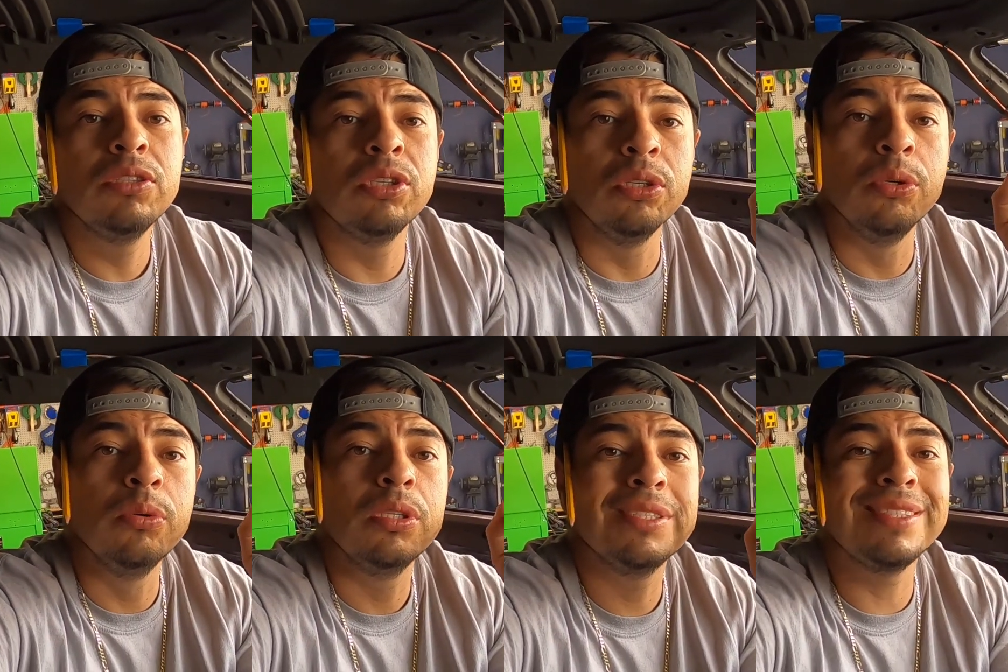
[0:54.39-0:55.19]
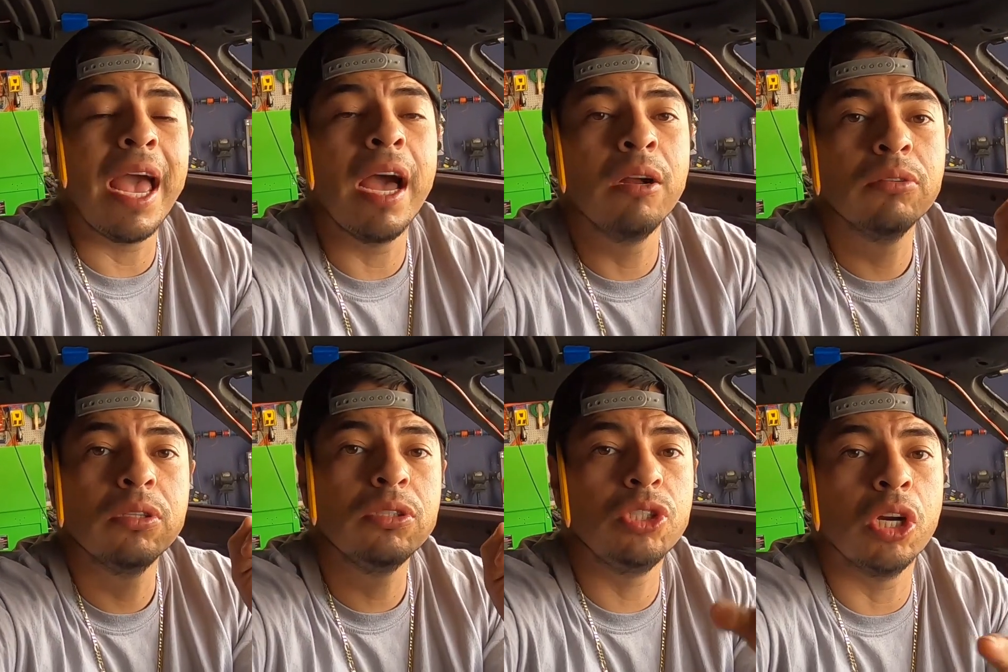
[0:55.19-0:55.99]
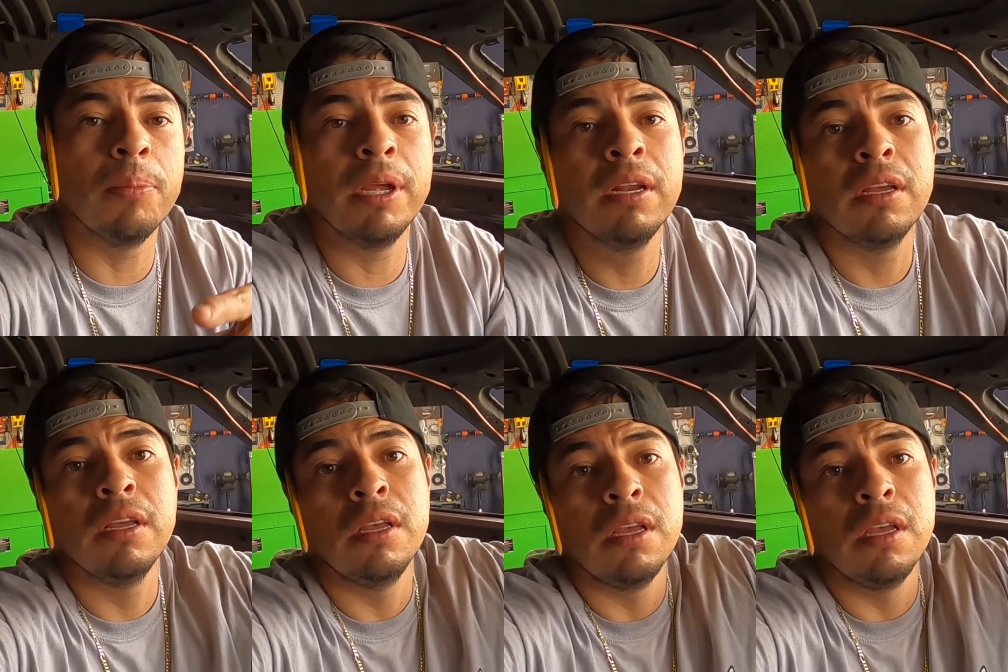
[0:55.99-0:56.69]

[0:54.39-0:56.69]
to Sound German